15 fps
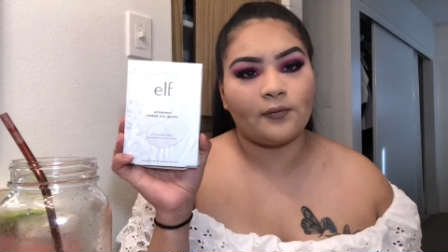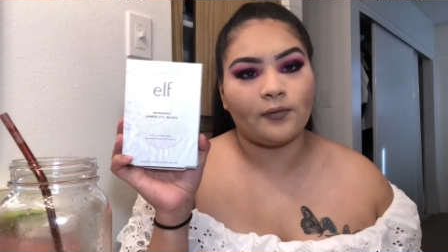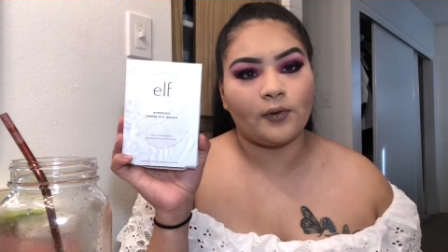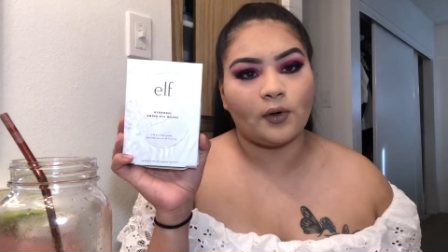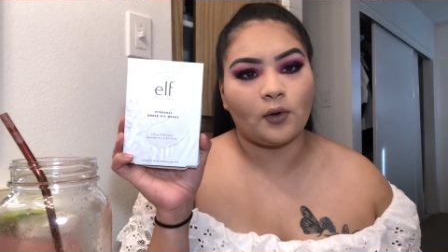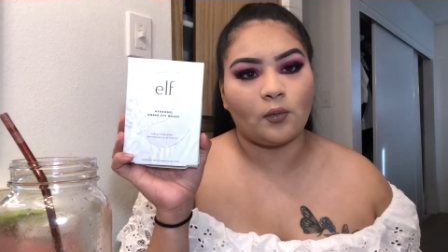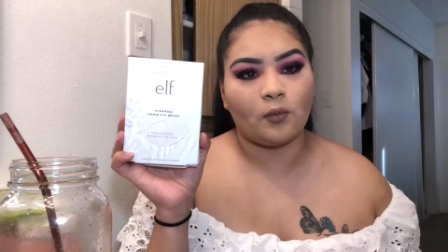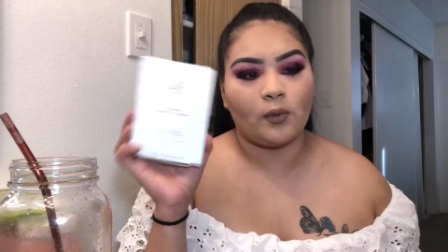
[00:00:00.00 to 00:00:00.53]

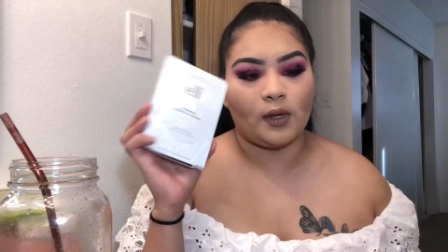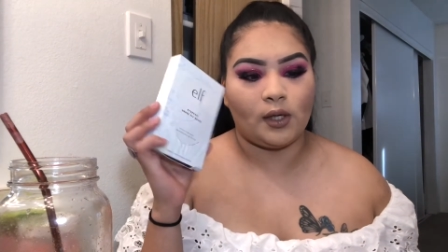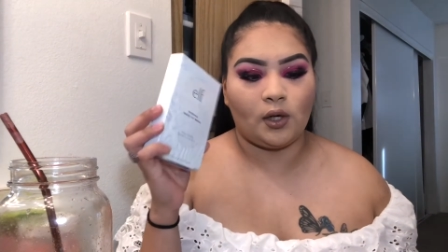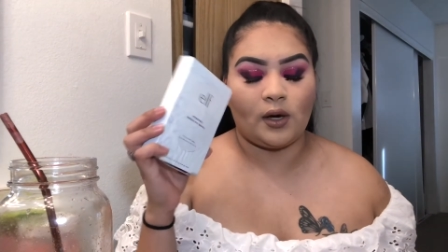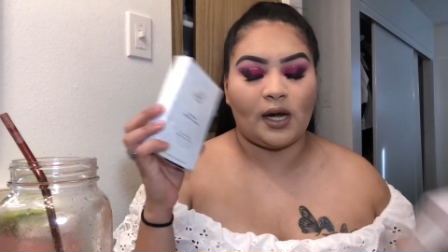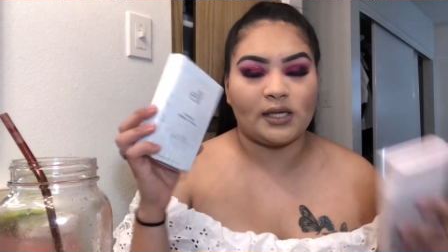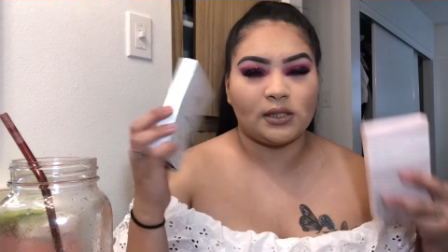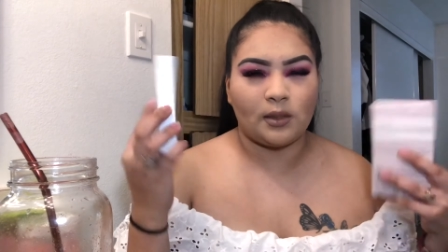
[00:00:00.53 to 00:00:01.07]
for when your
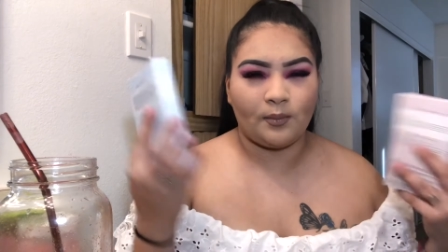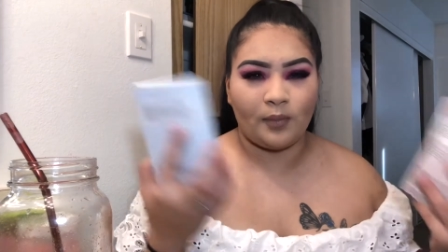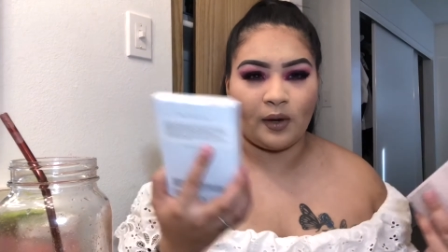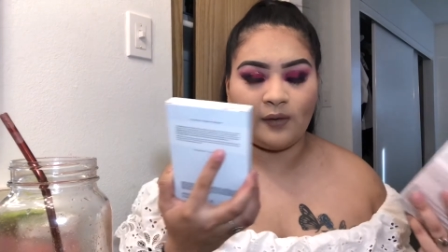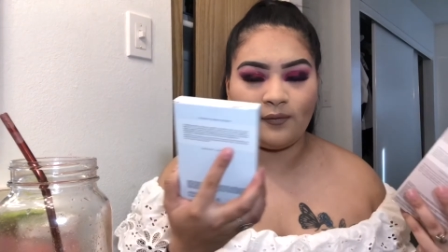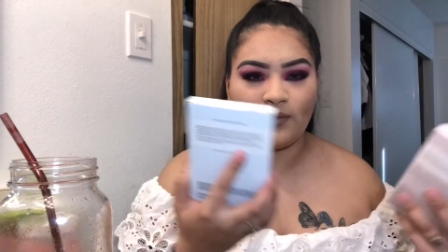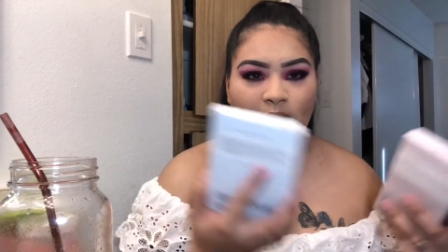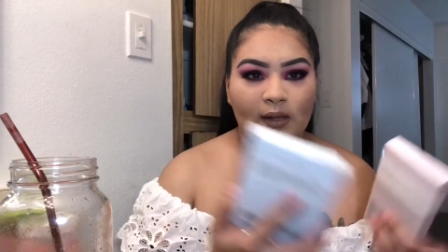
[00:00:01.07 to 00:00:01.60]
eyes are
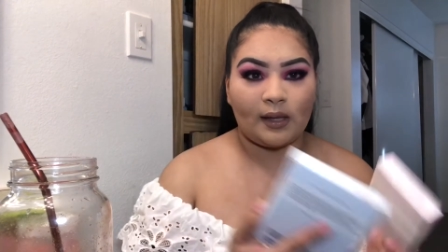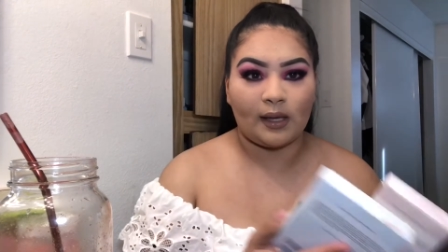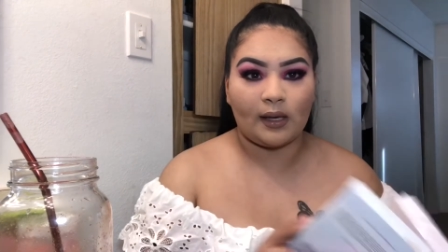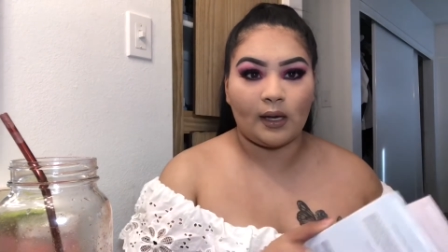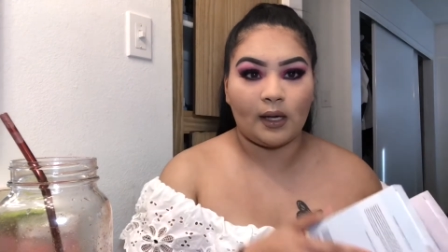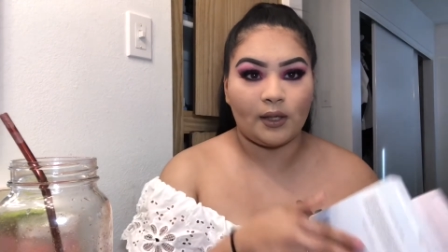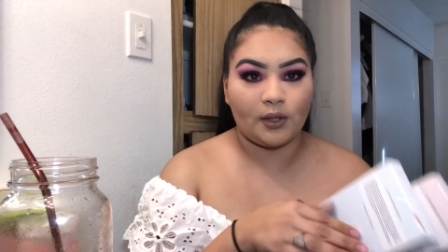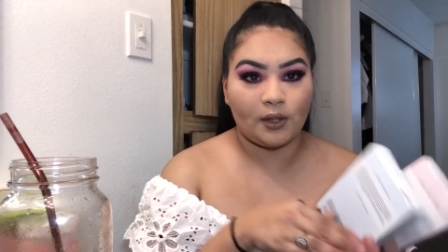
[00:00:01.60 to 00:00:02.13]
puffy like
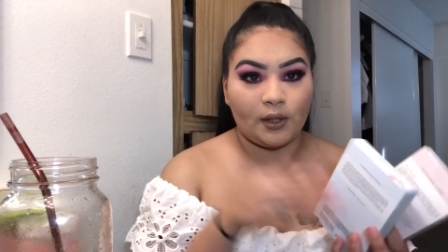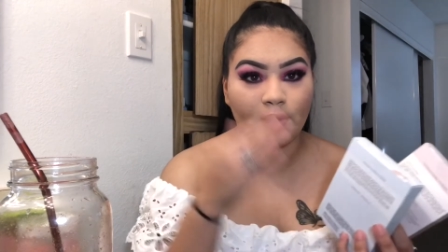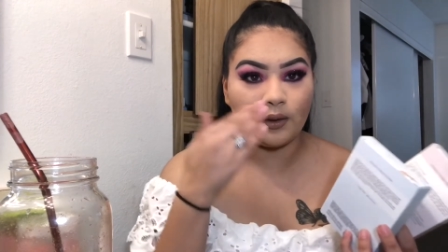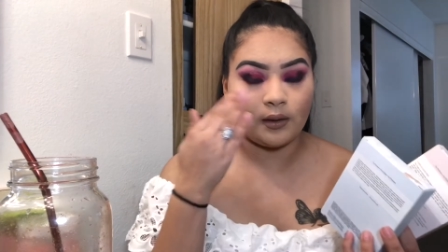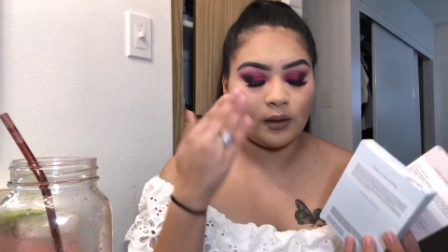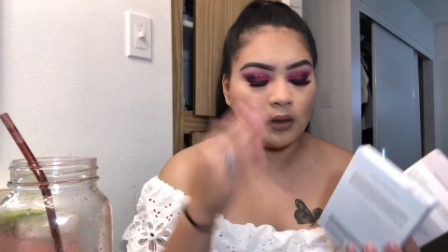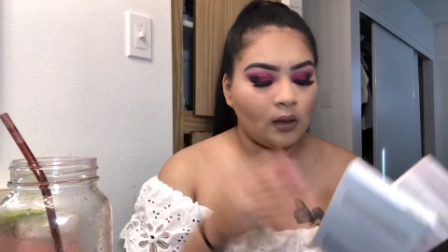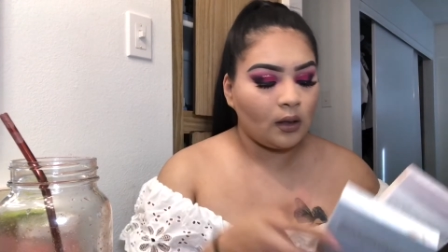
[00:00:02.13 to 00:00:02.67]
under
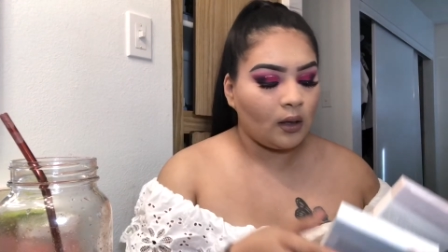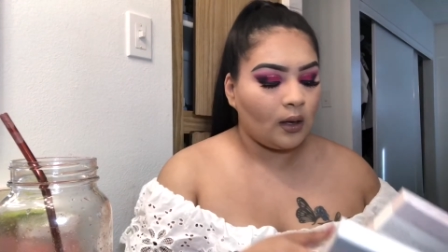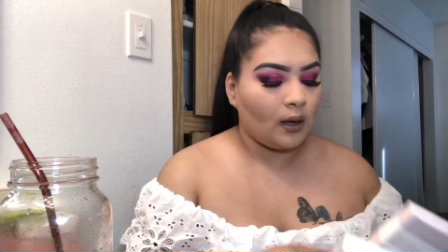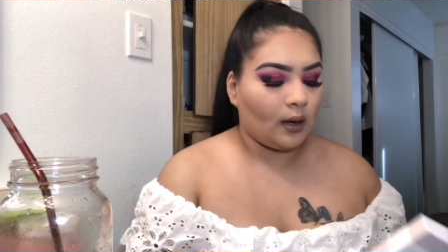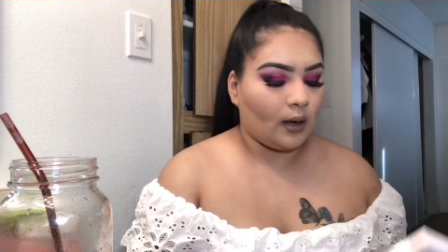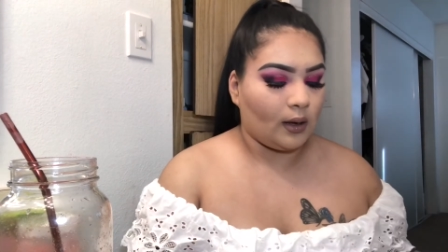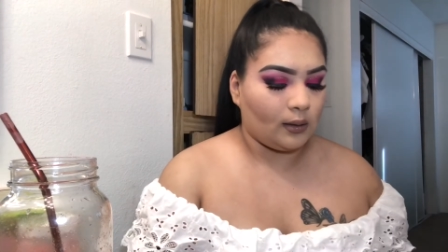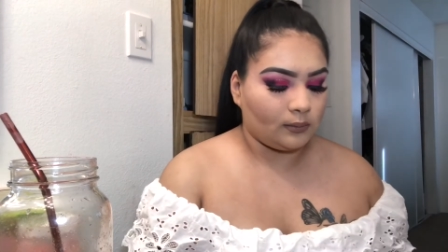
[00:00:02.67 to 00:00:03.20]

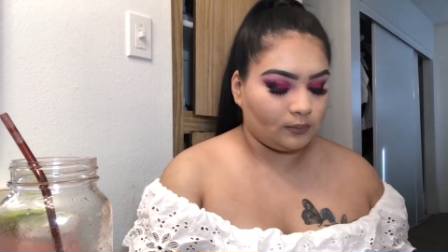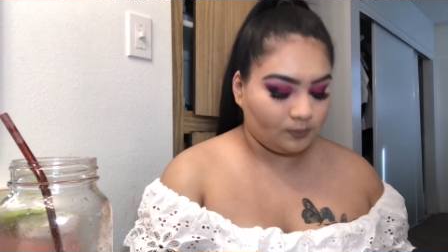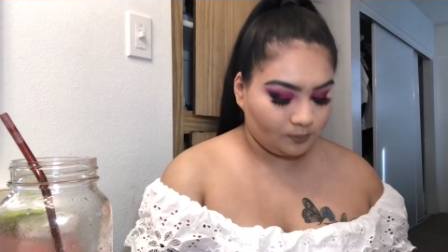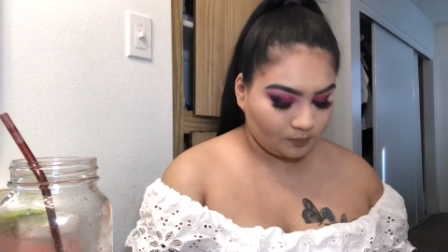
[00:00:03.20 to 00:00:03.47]
um